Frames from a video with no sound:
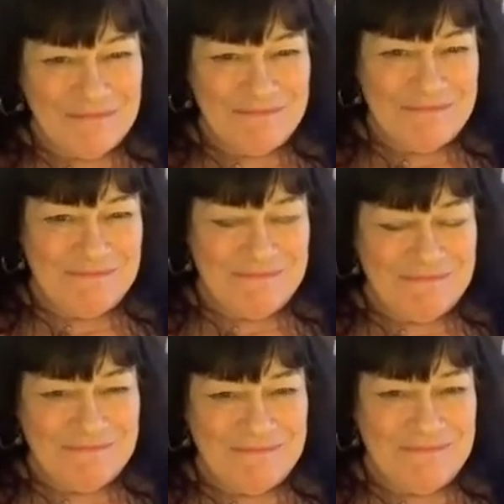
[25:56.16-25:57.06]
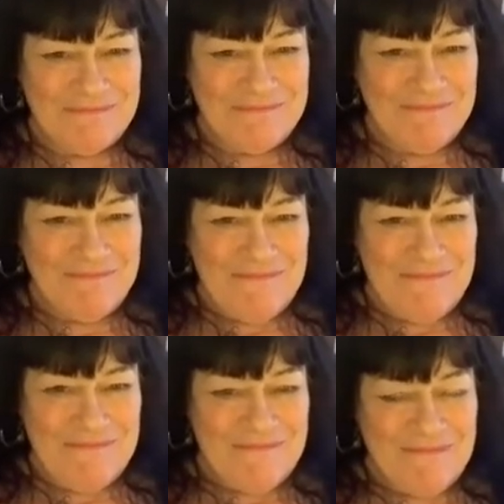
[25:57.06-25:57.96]

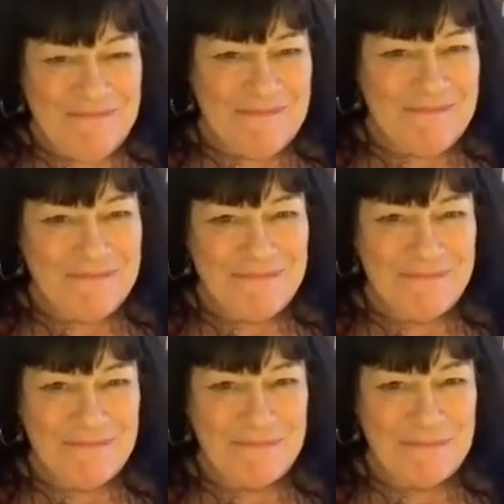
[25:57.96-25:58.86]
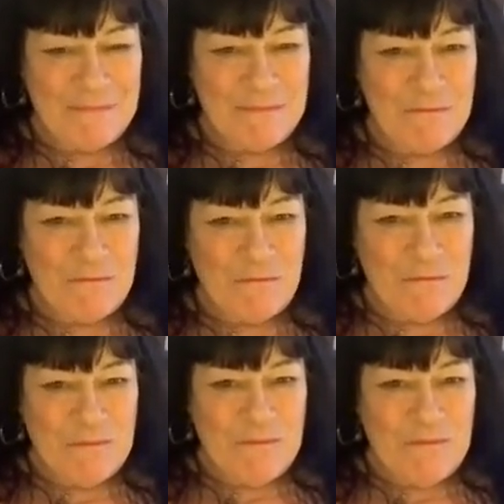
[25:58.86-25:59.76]

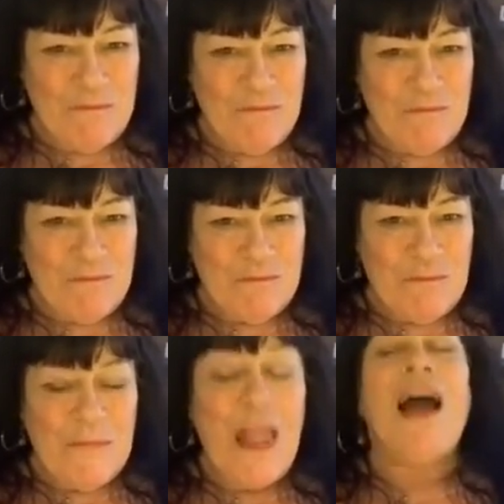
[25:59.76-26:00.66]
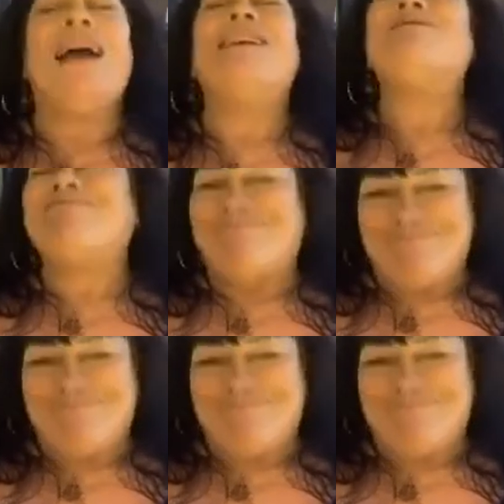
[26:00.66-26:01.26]
This person isn't speaking.